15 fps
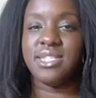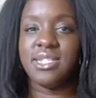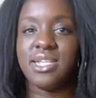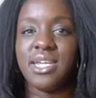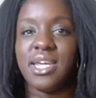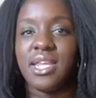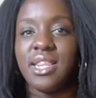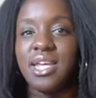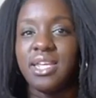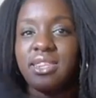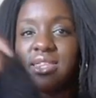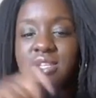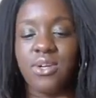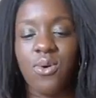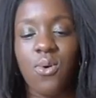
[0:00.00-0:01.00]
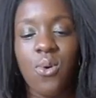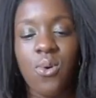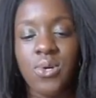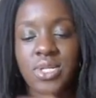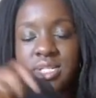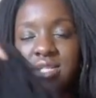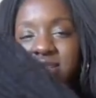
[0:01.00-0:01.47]
to get like the
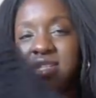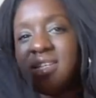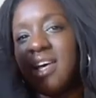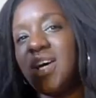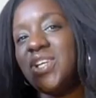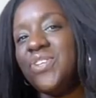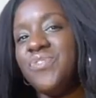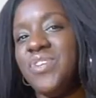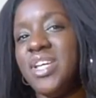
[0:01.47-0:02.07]
coarseness out of